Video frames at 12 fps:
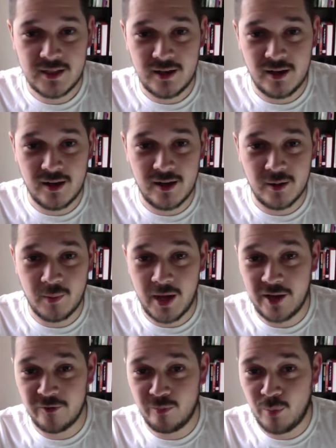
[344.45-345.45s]
I
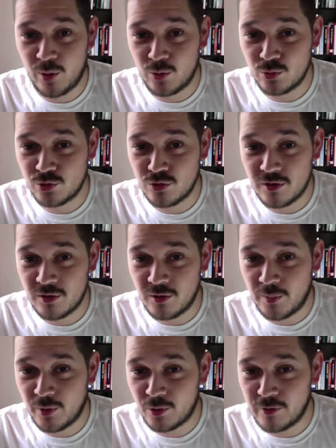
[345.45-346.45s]
have bottles drawn on a
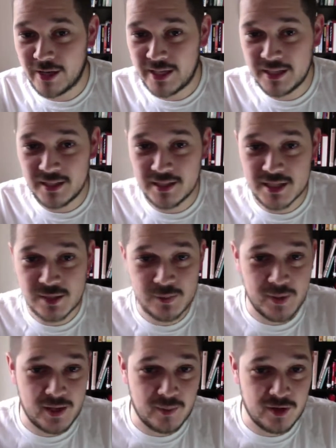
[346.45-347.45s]
bottle rack in the
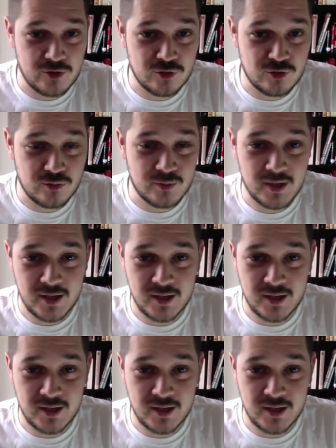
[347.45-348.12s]
spare bedroom.